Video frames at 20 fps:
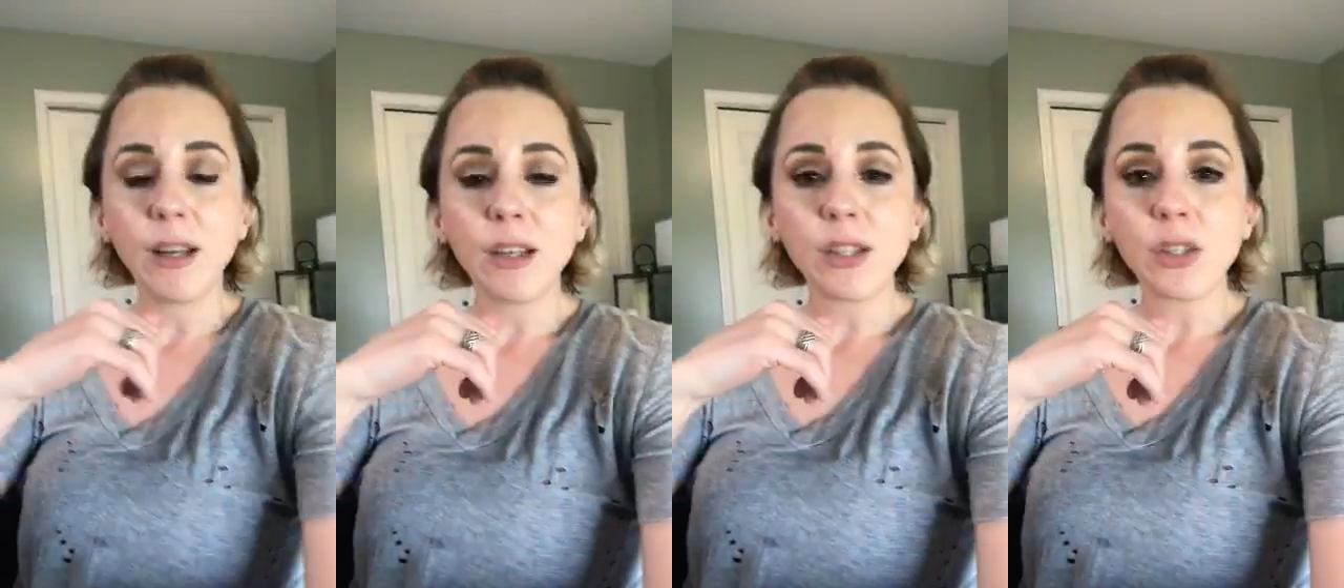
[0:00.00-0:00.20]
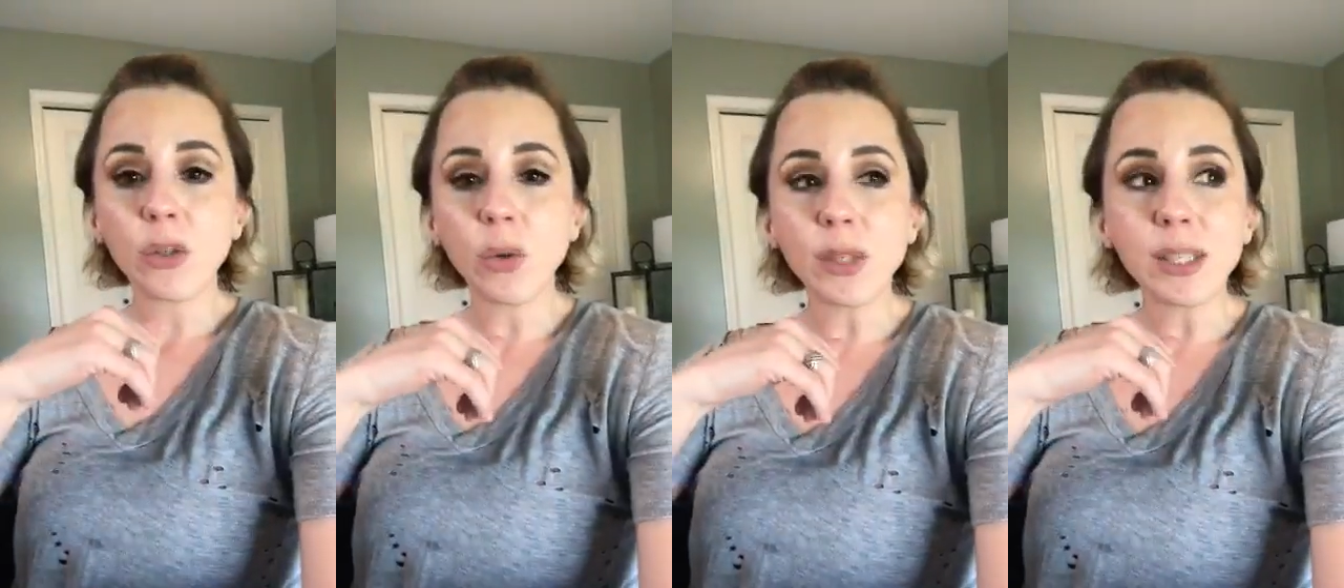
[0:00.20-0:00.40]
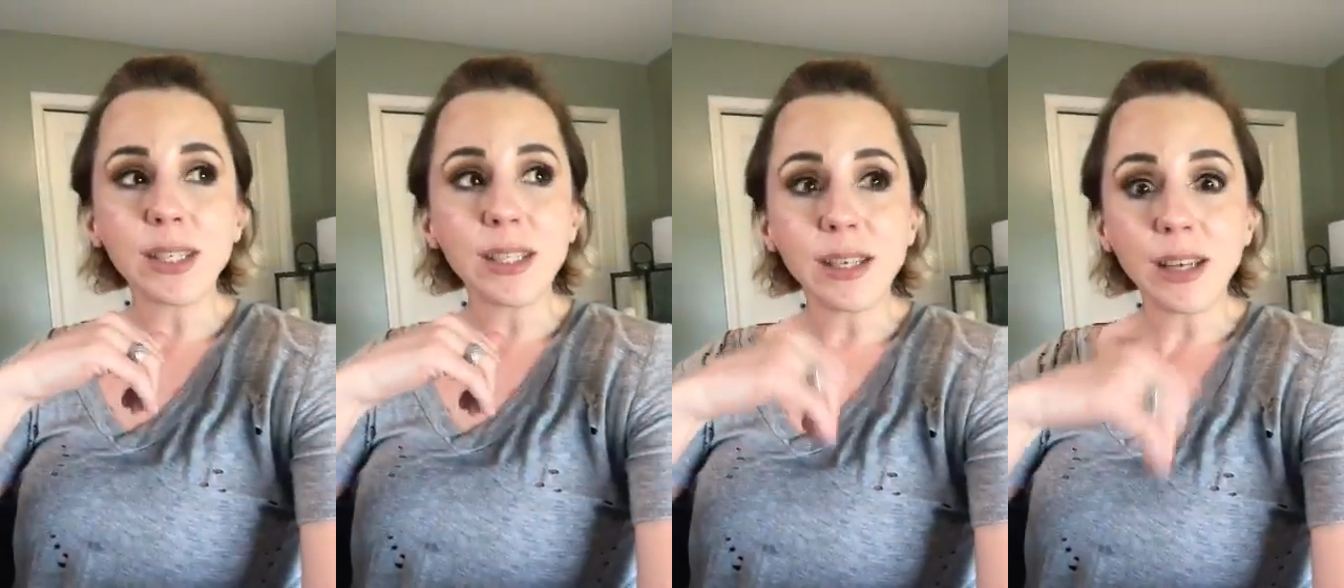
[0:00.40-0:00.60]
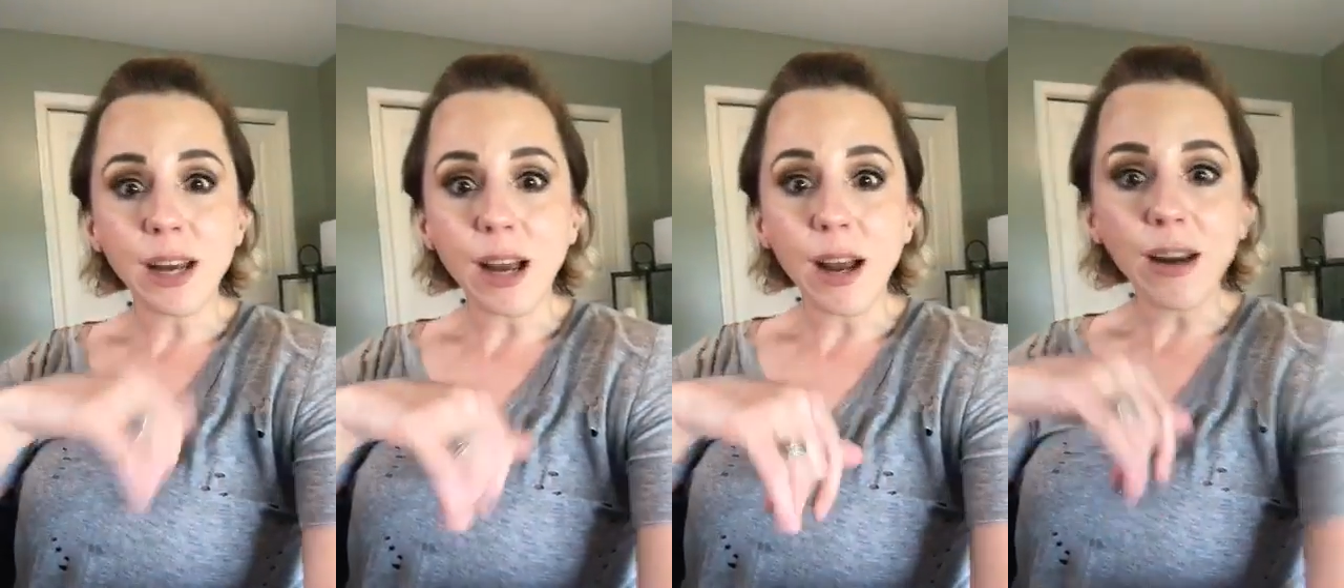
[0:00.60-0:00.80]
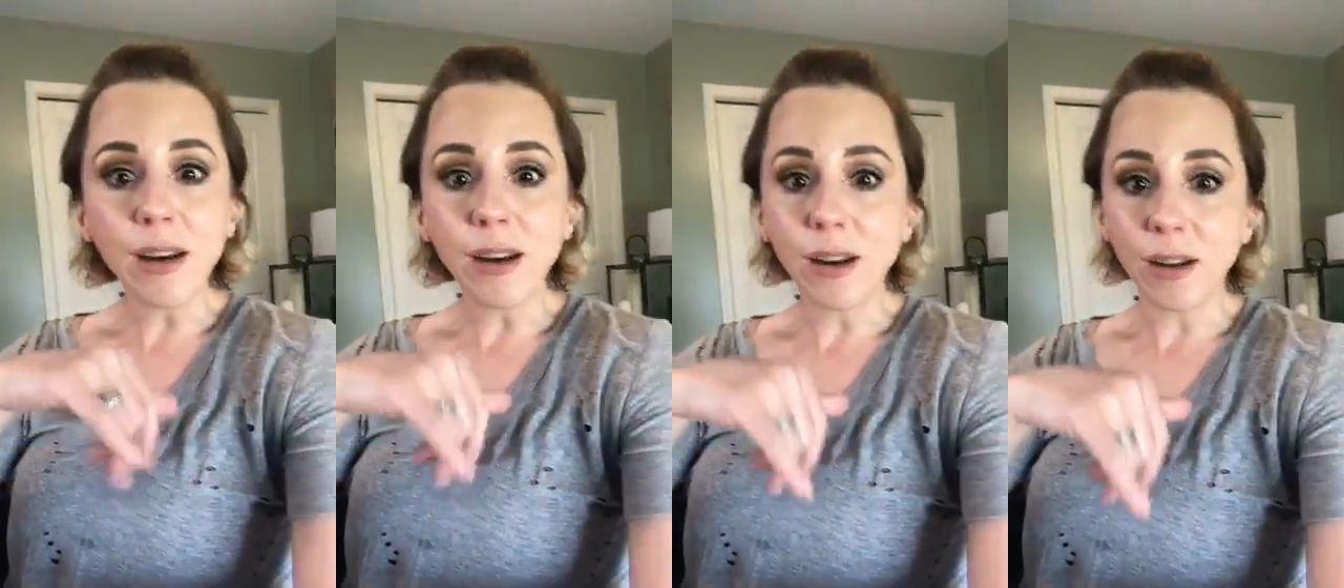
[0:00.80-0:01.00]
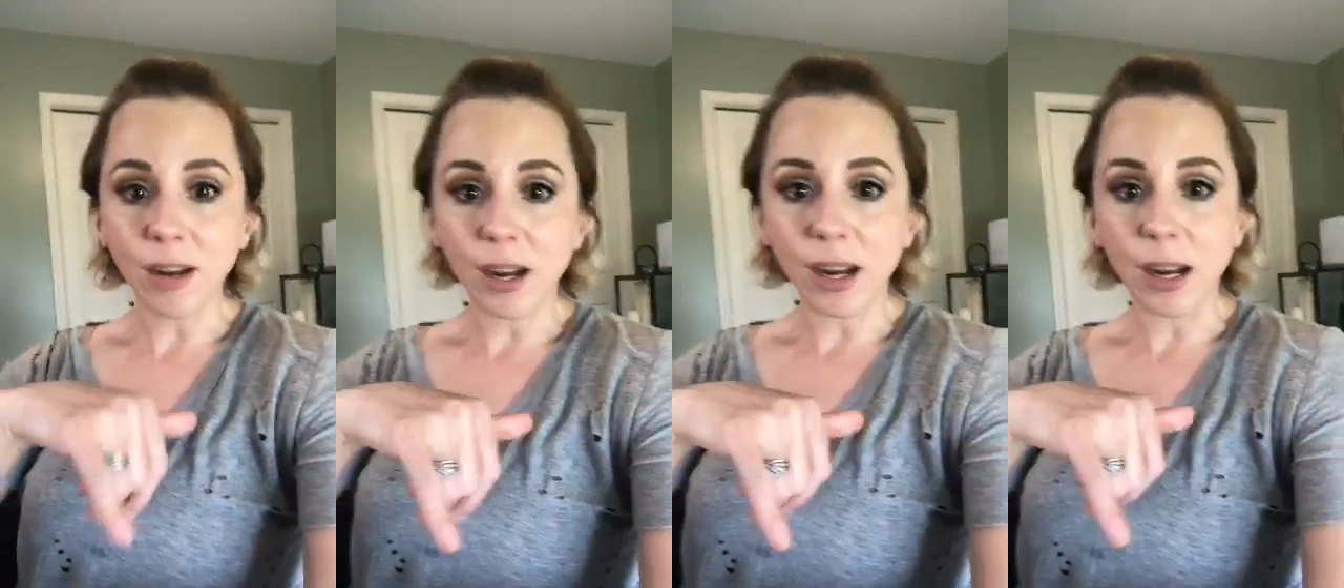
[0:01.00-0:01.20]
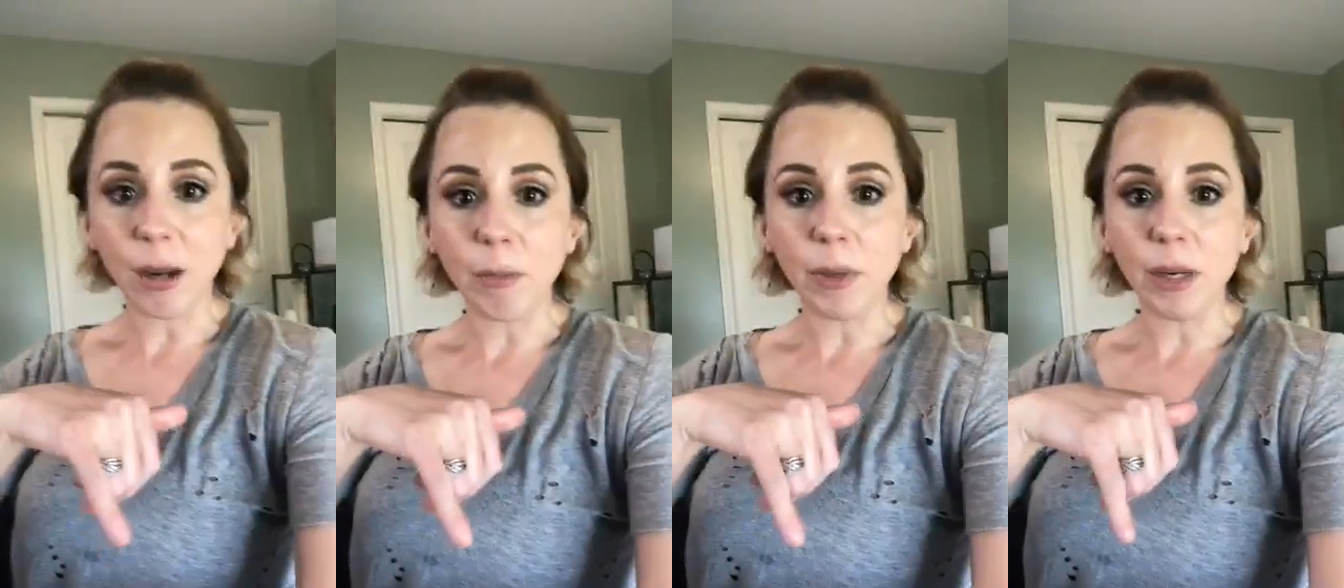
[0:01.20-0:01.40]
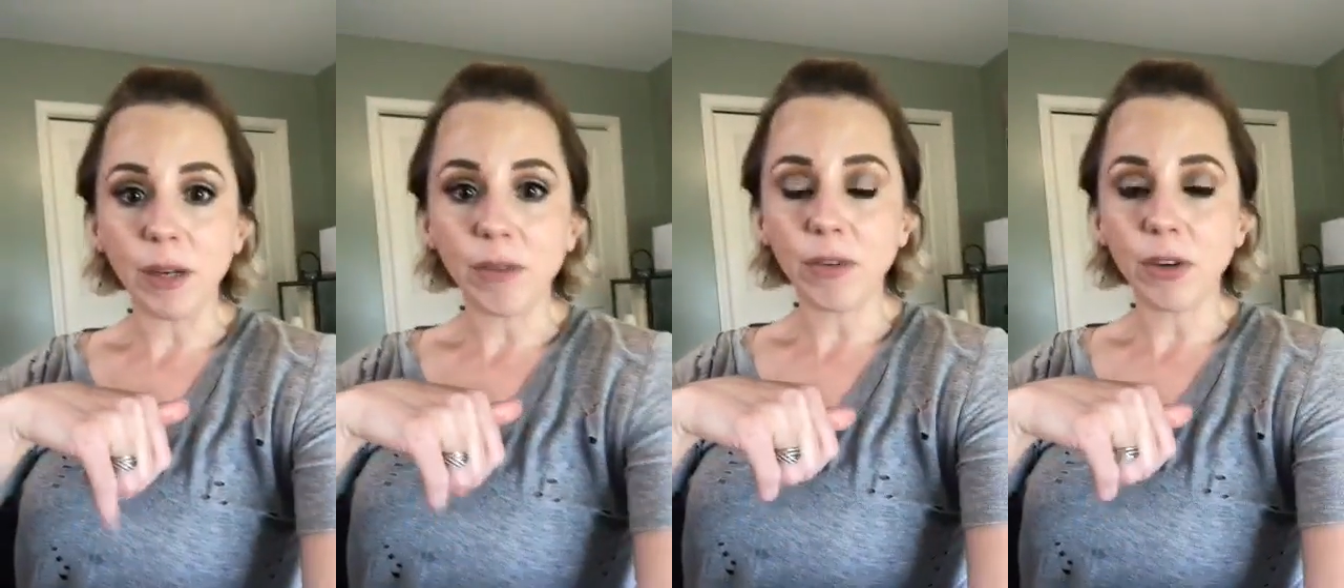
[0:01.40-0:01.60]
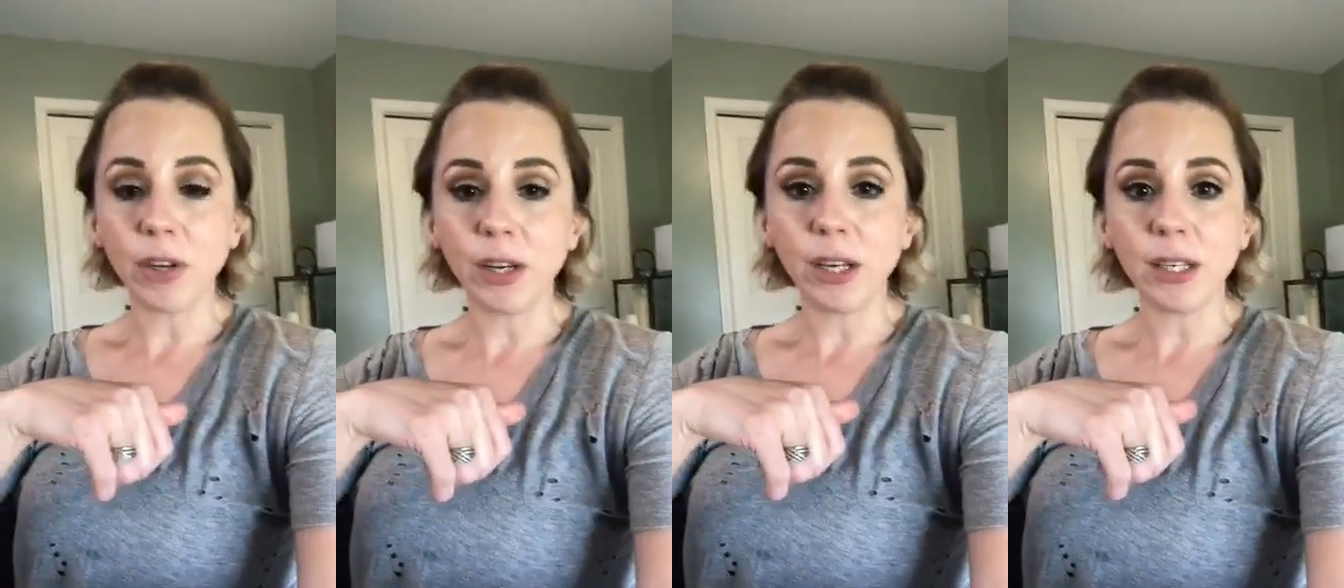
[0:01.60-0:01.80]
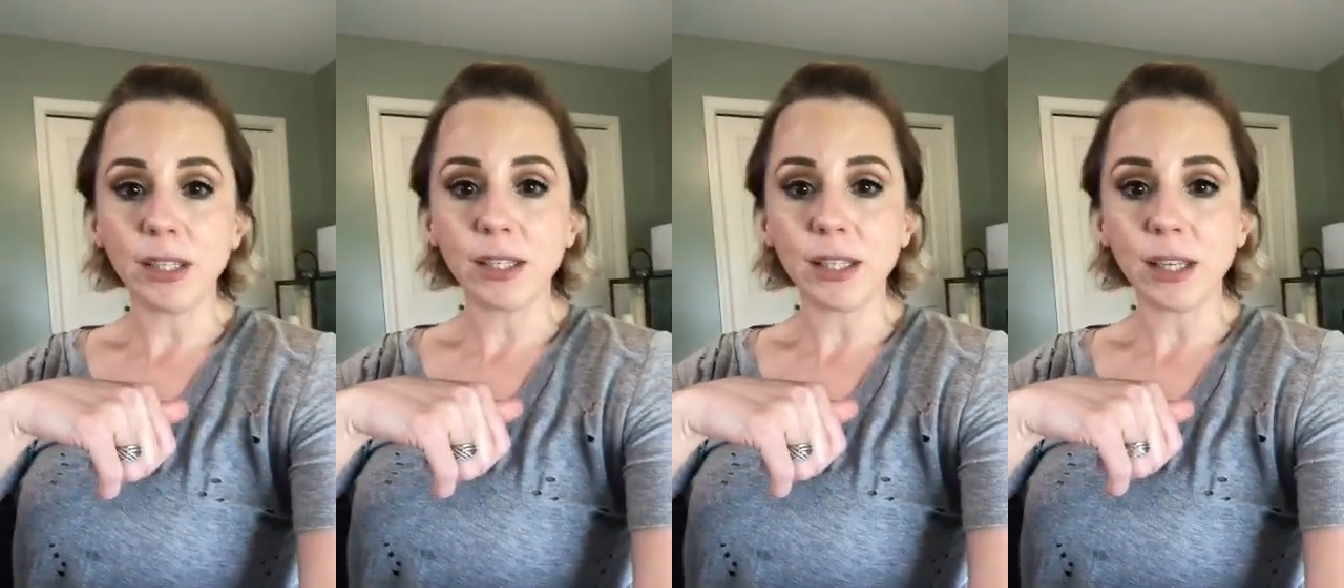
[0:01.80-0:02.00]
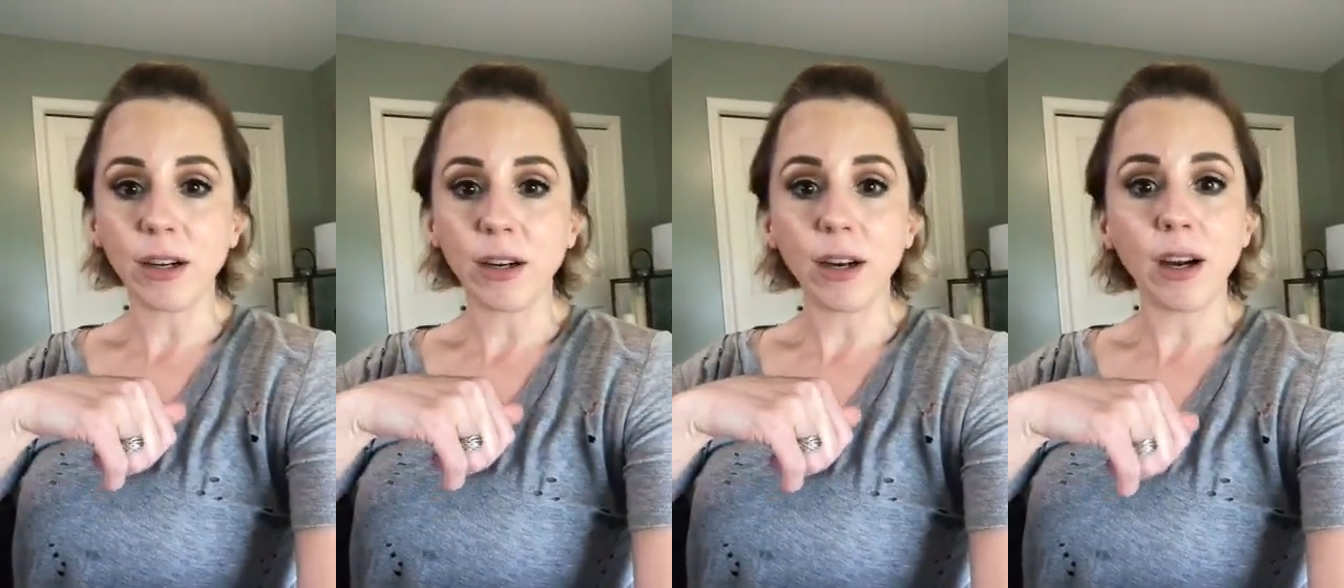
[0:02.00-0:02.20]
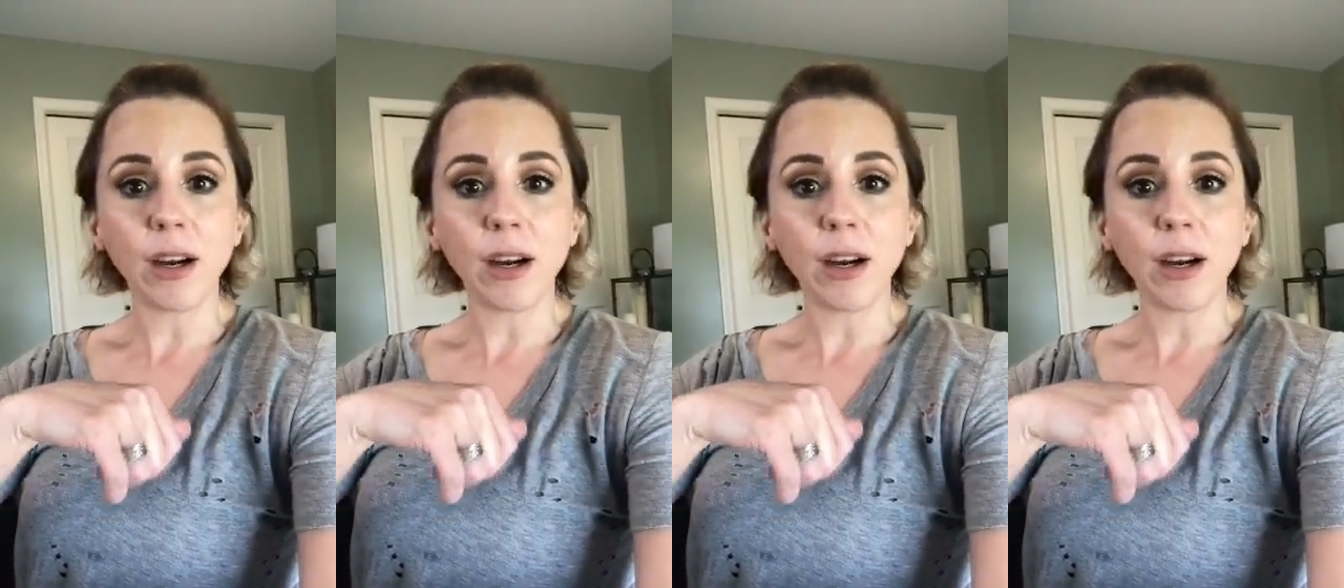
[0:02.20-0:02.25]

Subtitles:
So it's not uncommon for kids that are